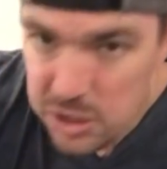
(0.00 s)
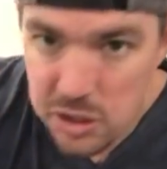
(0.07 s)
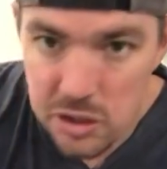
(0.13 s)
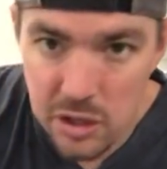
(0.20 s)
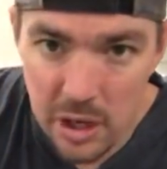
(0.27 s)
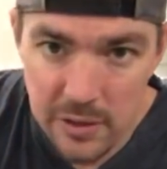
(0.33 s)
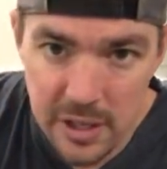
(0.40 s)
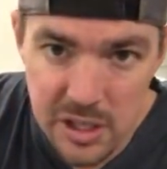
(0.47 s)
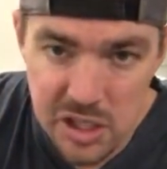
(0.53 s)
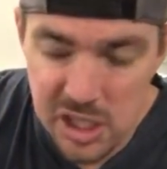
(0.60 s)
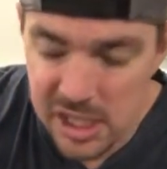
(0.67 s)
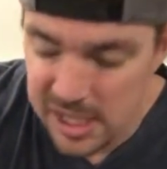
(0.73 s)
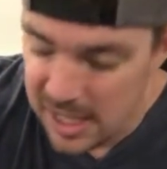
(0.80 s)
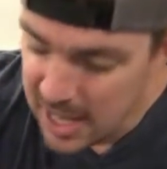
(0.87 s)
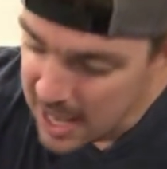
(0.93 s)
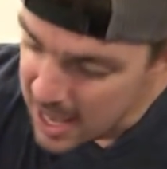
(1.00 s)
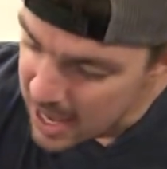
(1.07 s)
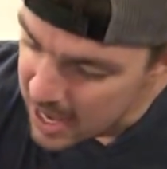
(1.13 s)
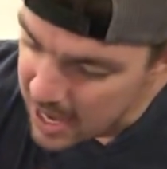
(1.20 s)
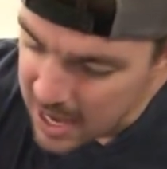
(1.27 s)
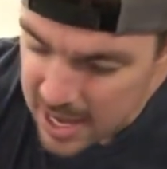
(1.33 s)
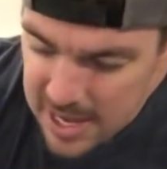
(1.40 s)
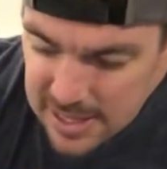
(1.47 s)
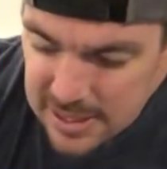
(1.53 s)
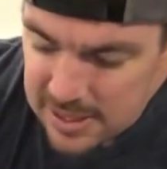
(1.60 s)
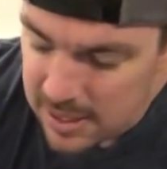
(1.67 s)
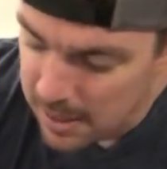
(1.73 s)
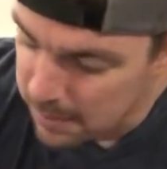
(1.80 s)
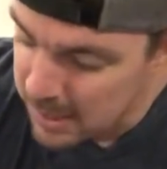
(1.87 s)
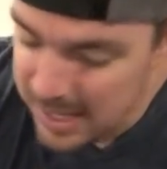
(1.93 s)
So start with a G. That's
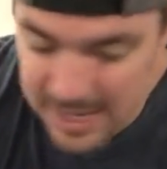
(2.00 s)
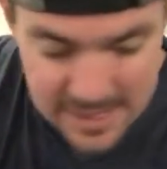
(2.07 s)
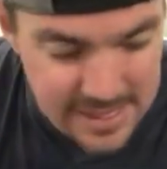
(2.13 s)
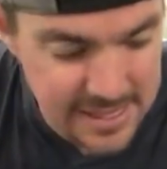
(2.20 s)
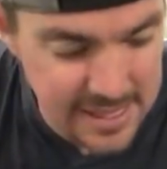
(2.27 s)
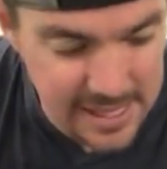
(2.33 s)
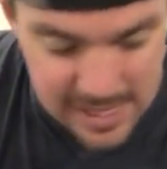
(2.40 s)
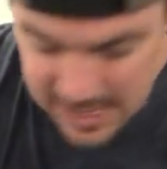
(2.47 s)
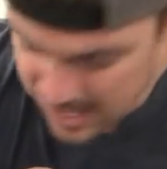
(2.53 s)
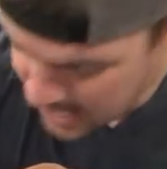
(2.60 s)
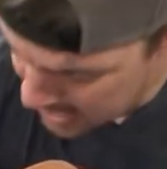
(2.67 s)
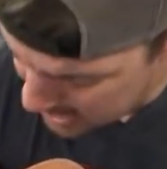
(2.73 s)
C.